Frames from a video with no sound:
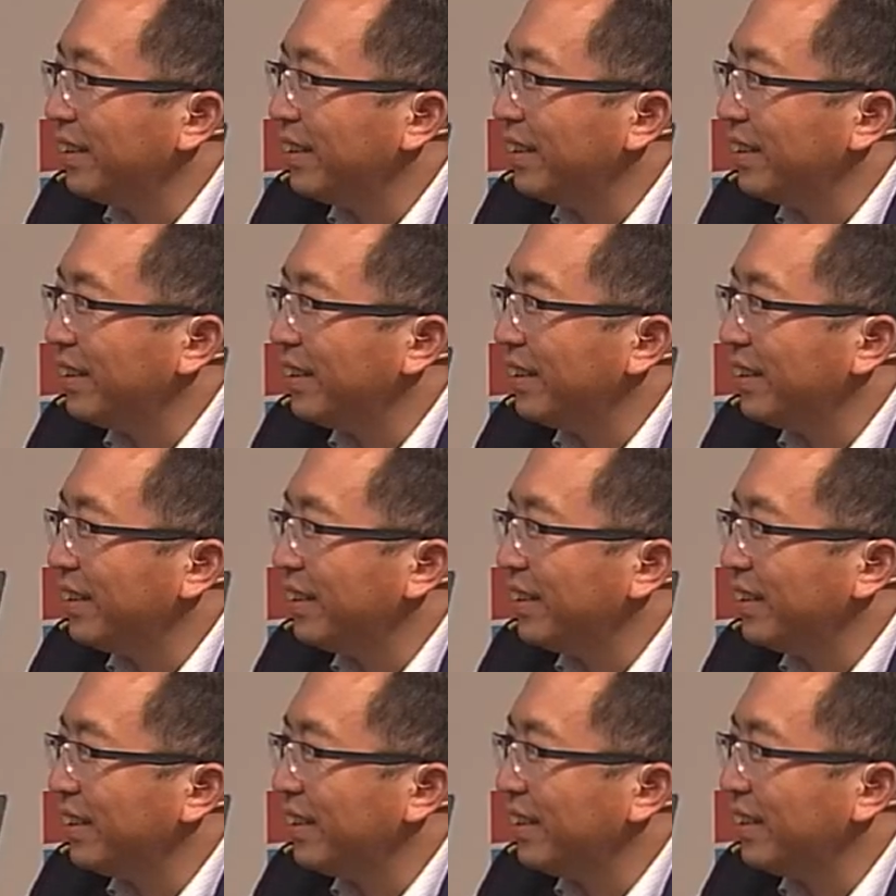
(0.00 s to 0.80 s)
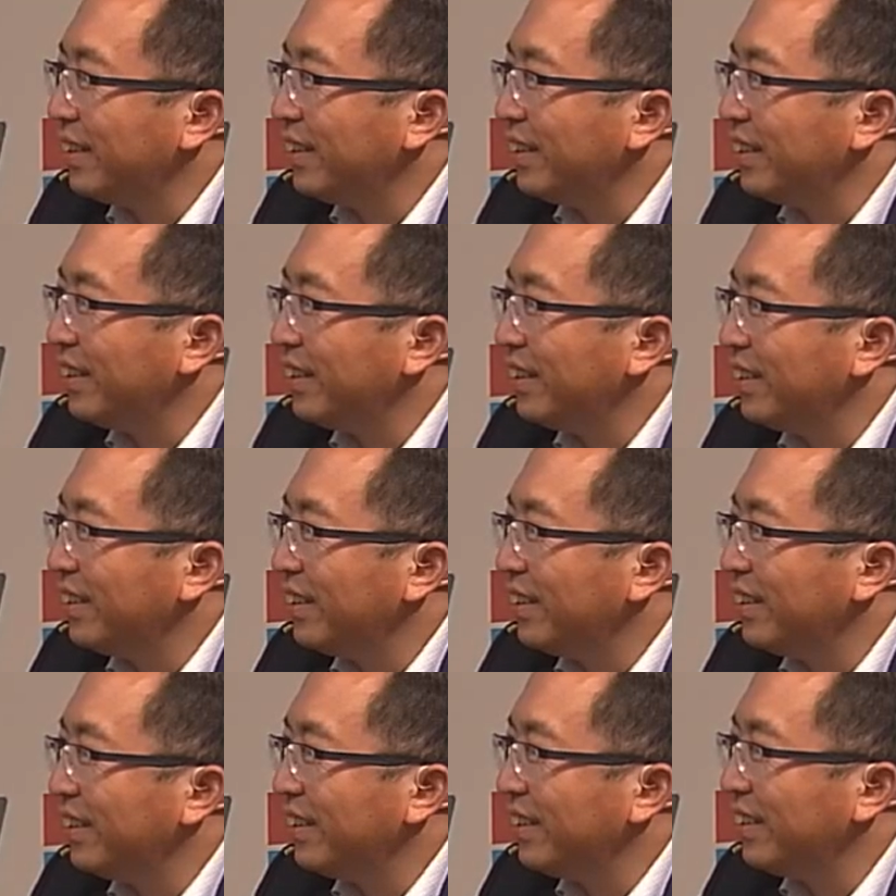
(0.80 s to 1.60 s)

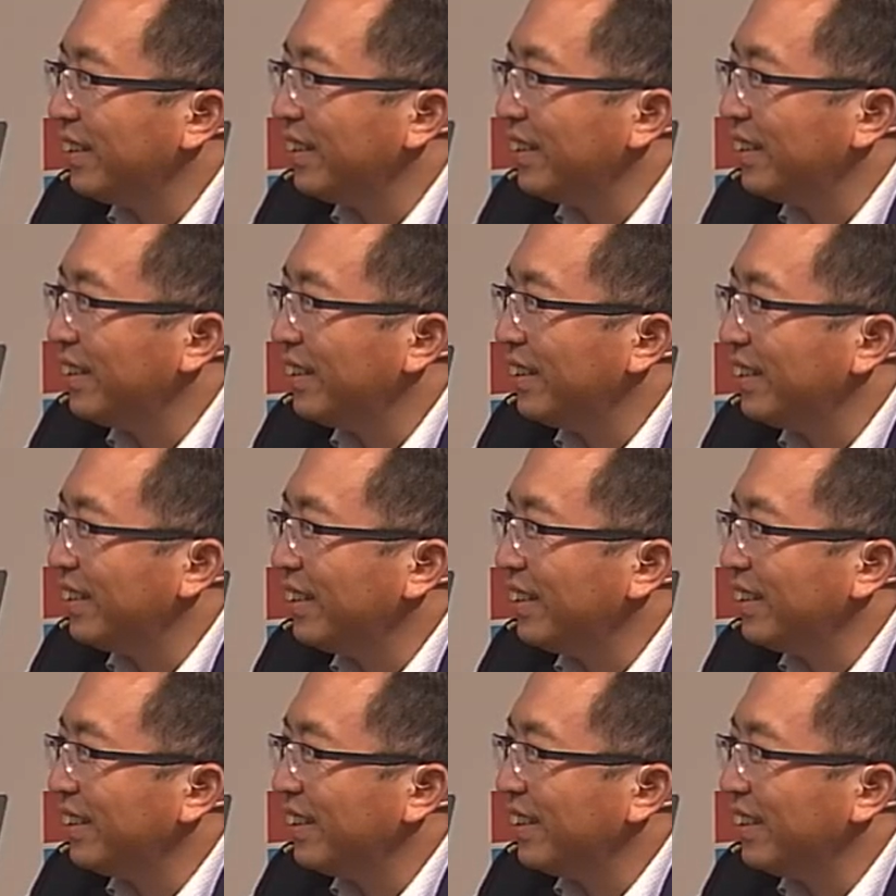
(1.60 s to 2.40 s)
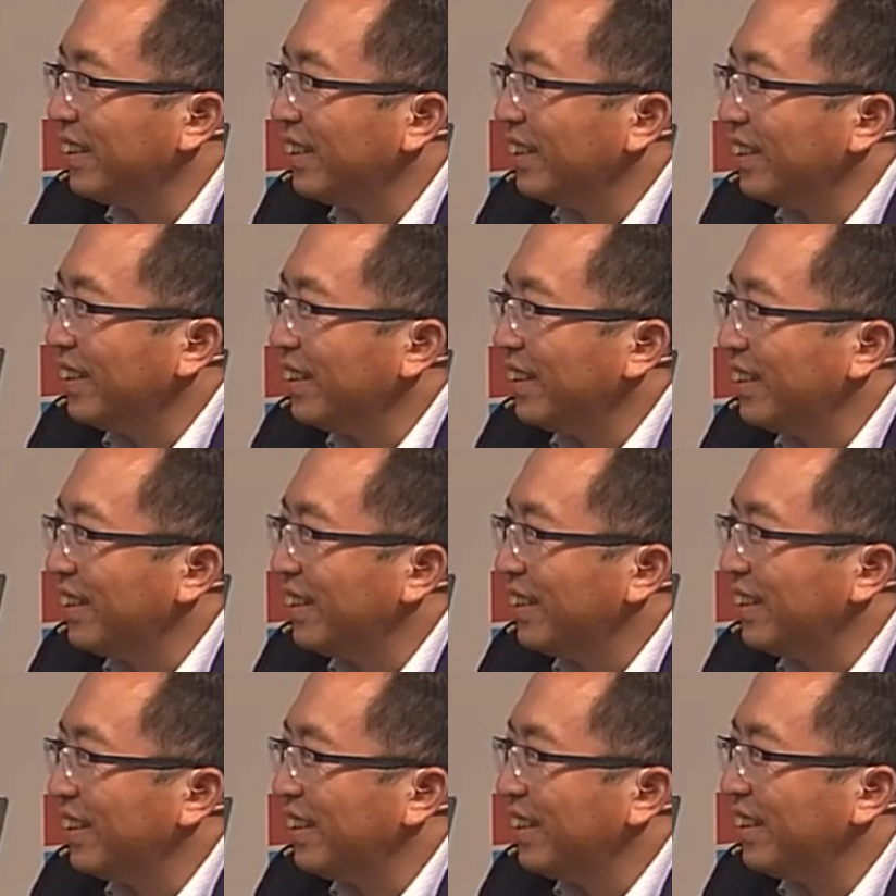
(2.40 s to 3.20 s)

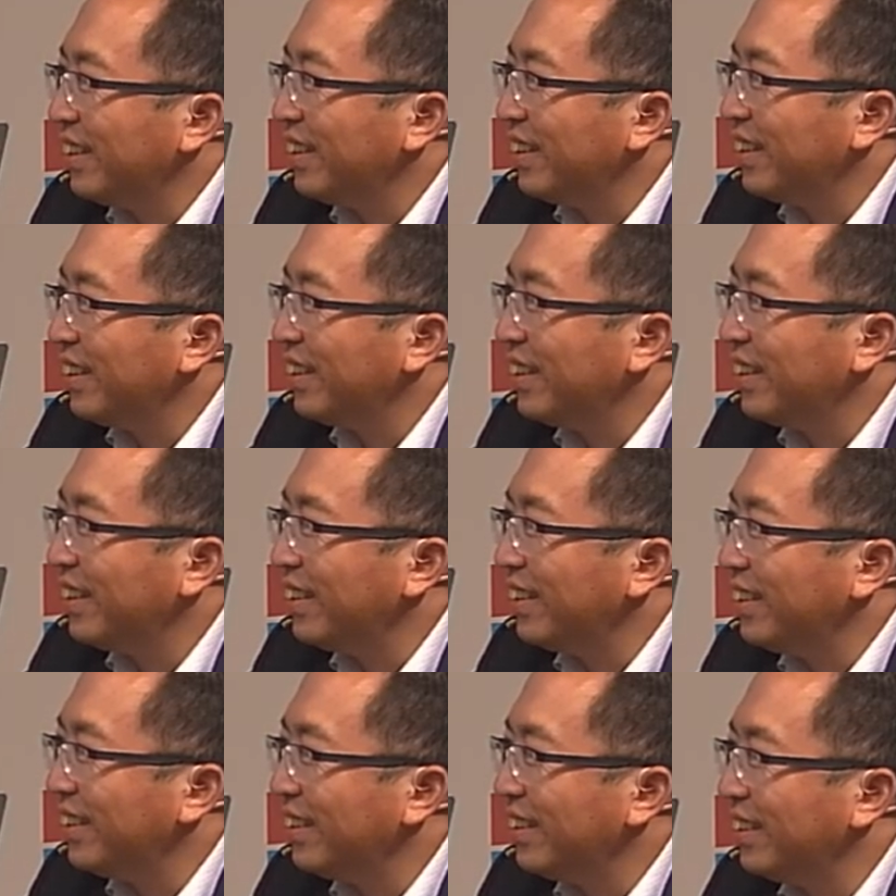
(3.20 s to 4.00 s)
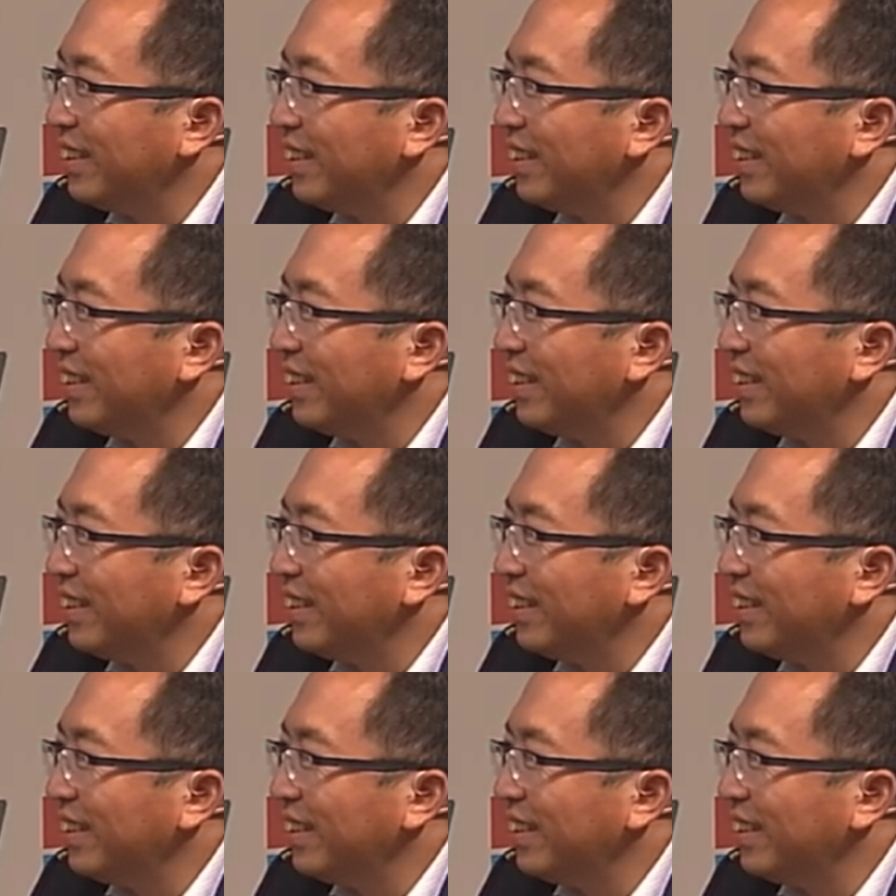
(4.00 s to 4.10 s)
(not speaking)